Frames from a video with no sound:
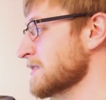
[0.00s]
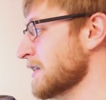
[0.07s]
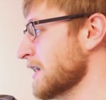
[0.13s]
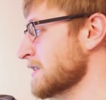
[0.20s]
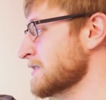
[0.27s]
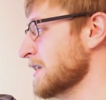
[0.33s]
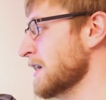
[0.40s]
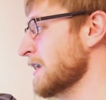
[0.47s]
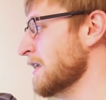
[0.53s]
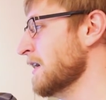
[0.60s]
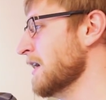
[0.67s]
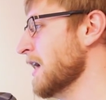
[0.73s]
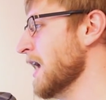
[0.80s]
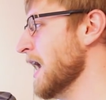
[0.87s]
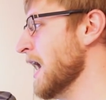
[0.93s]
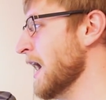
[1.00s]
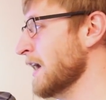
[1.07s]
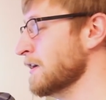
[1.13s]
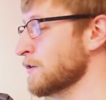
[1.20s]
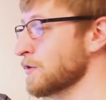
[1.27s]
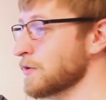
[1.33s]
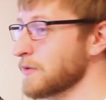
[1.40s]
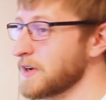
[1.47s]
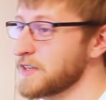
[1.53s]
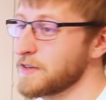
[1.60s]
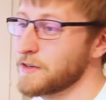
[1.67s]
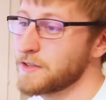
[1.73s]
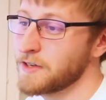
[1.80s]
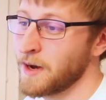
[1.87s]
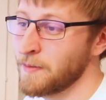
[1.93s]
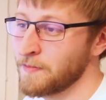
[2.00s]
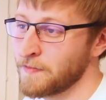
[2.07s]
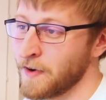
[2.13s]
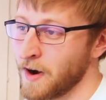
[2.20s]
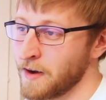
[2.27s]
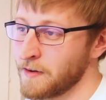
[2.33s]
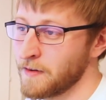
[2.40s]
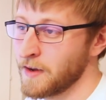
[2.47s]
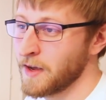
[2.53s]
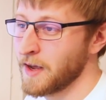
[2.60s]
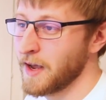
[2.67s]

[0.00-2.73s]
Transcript: like I said, I do the research up front.